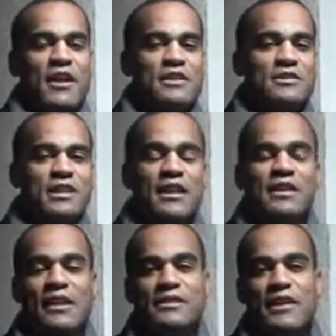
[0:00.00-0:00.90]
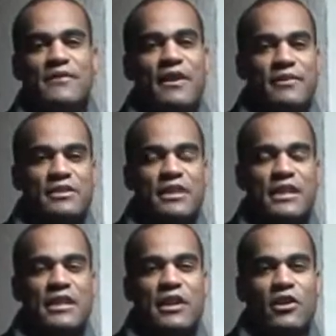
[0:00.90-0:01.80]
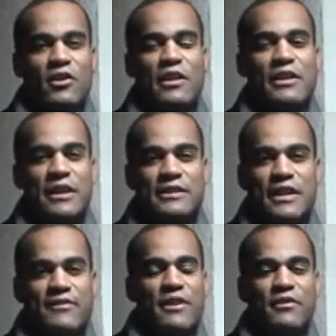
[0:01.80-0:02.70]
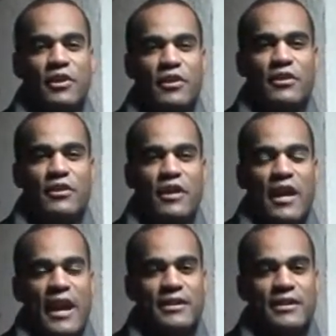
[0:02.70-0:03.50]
seeing things I've never seen and learning things I've never learned.